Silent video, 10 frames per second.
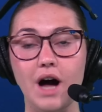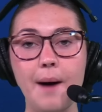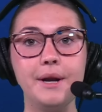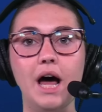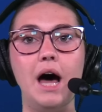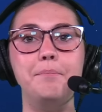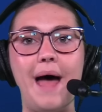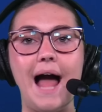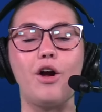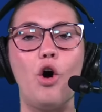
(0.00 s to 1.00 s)
I'm going to
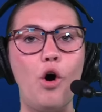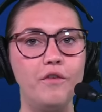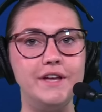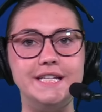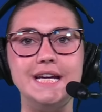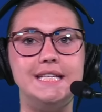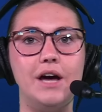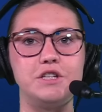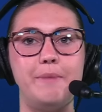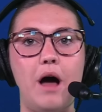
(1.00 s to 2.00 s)
unpack all the
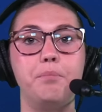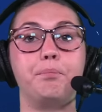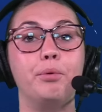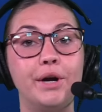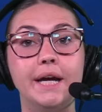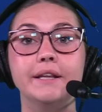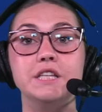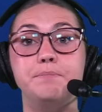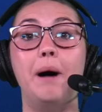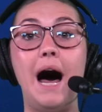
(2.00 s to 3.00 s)
details about bringing
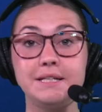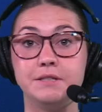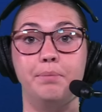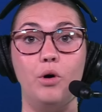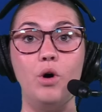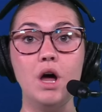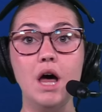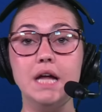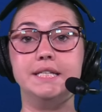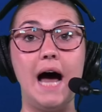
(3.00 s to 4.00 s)
this possible
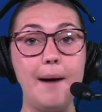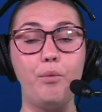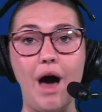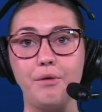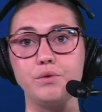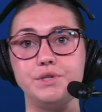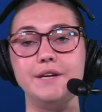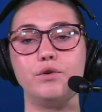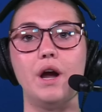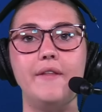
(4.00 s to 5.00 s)
top wide
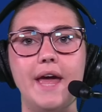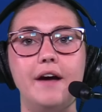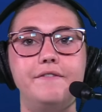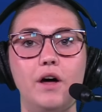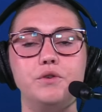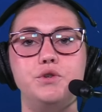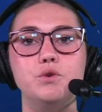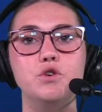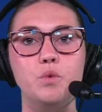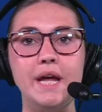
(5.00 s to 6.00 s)
receiver in the NFL to
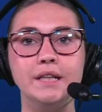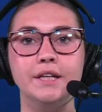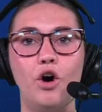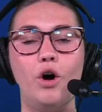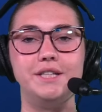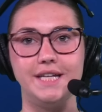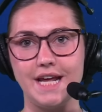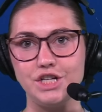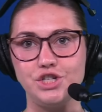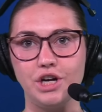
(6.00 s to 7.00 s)
New England on
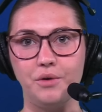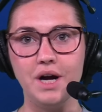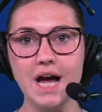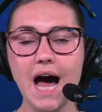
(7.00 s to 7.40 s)
today's show.